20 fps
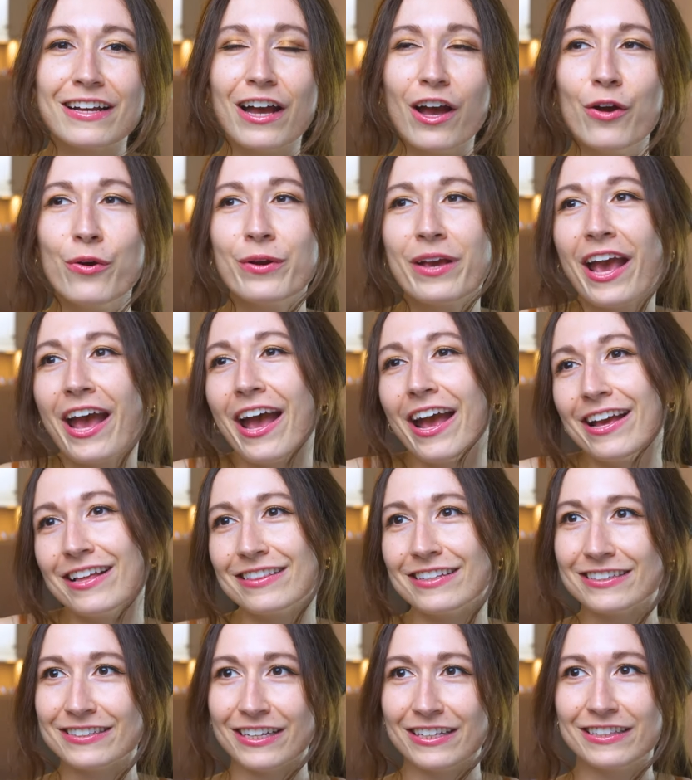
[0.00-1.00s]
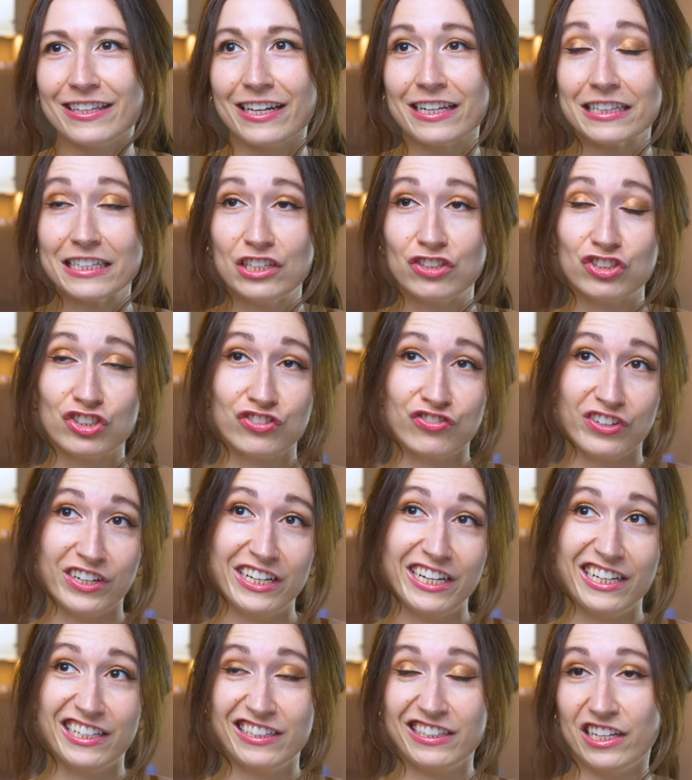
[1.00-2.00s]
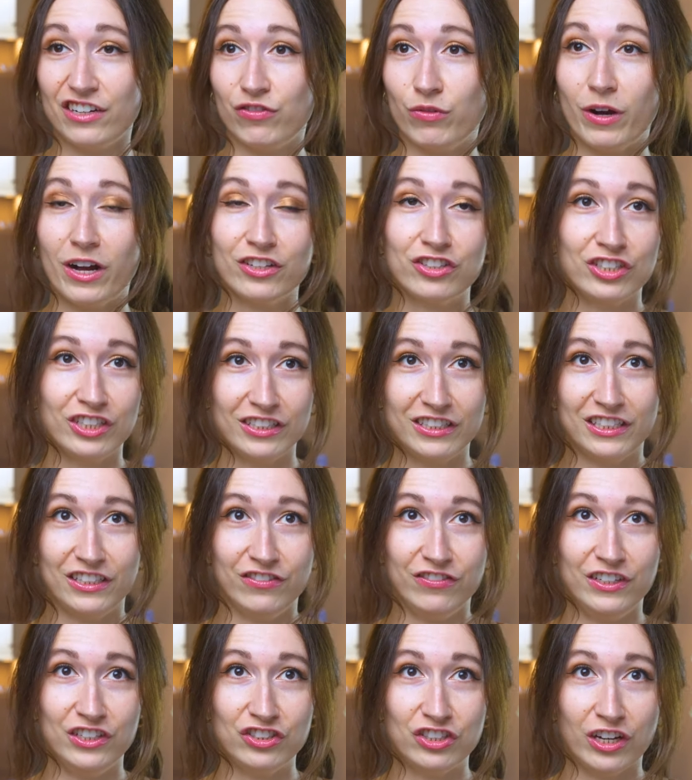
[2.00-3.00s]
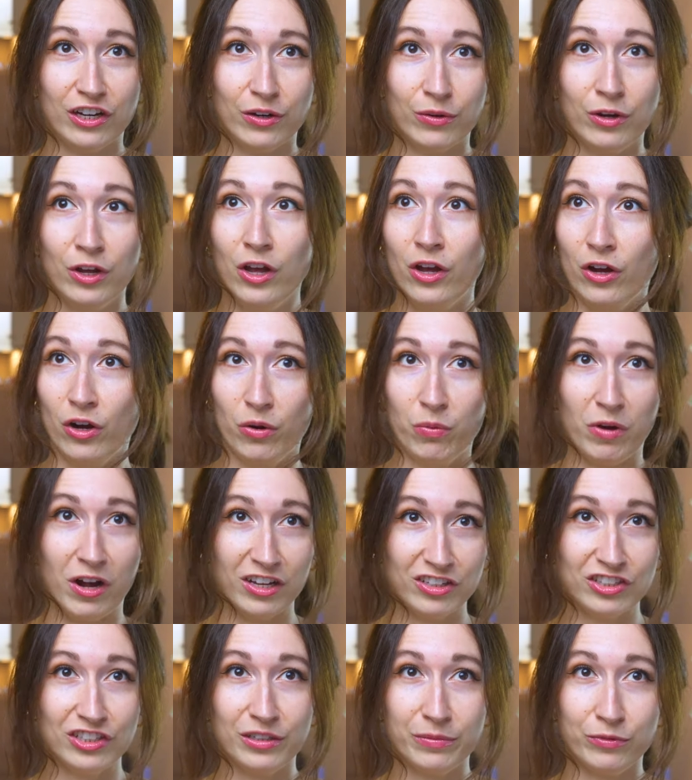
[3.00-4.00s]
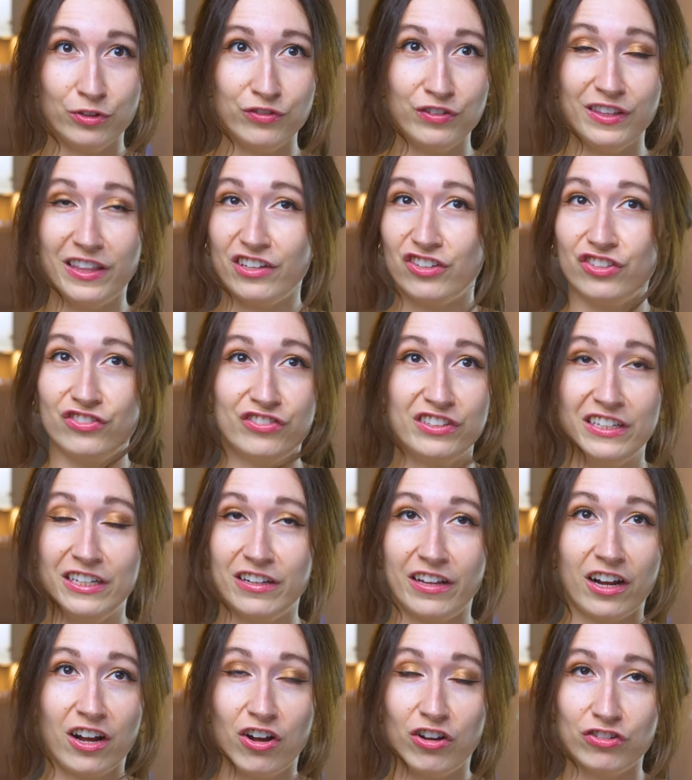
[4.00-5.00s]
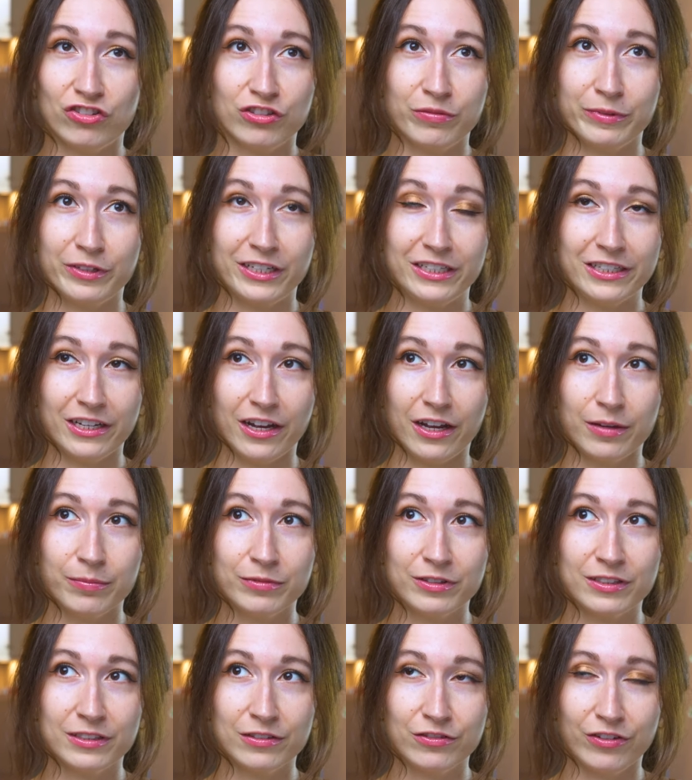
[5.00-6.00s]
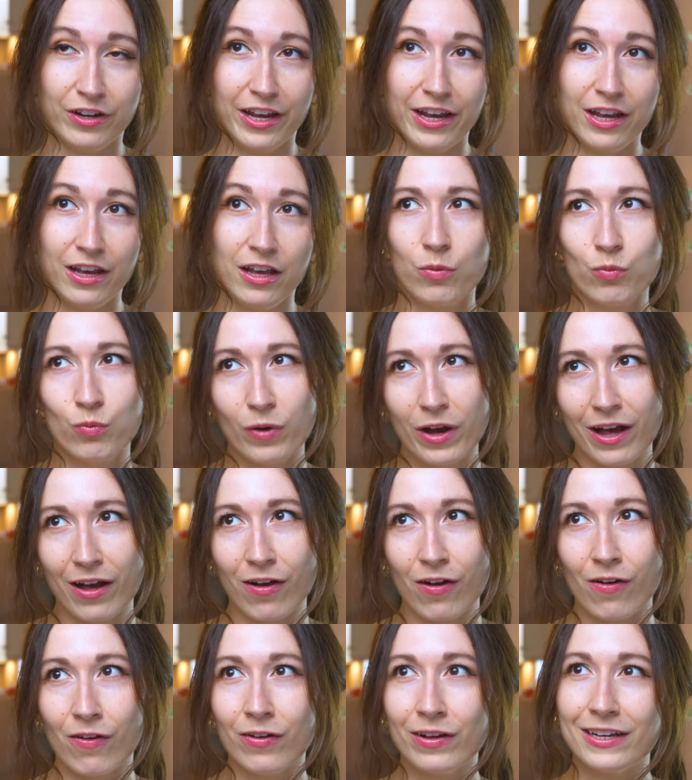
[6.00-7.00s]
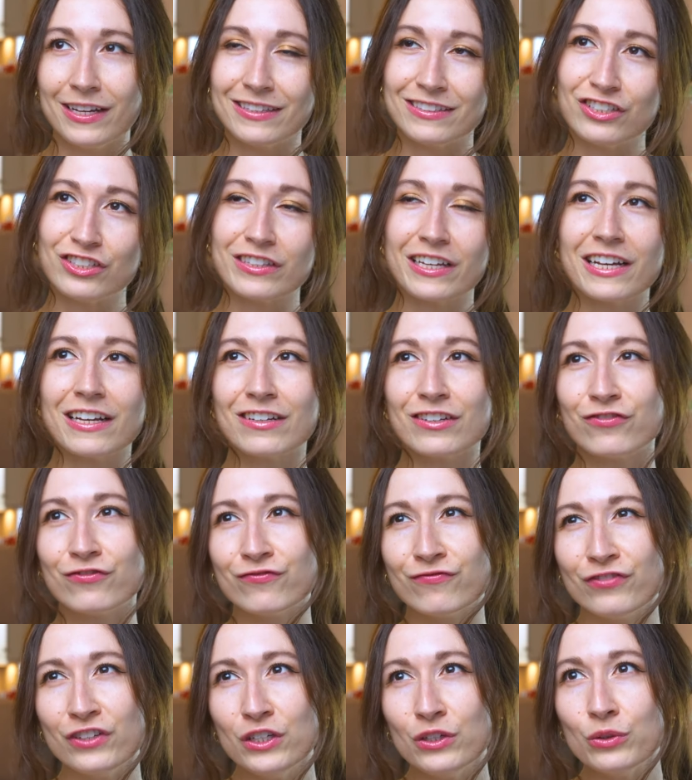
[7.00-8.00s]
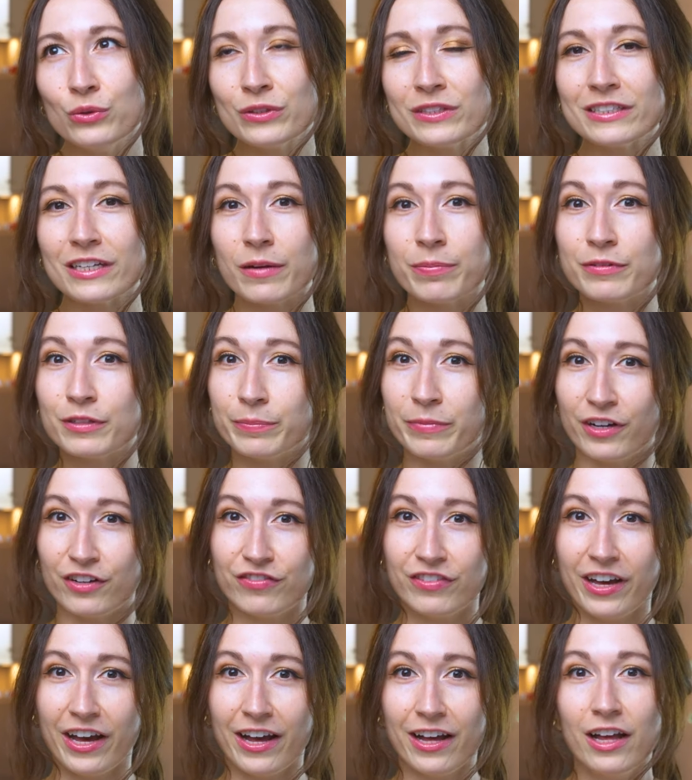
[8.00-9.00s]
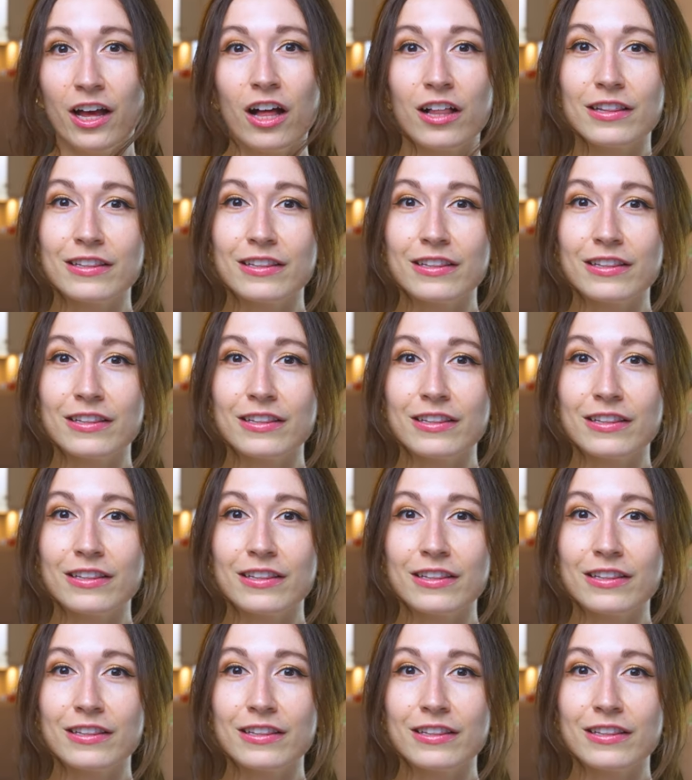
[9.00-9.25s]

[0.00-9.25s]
okay in the sense that at least you're reading instead of watching a TV show or watching a movie that you've seen like 100 million times, right? Well, it's just like a few steps above that.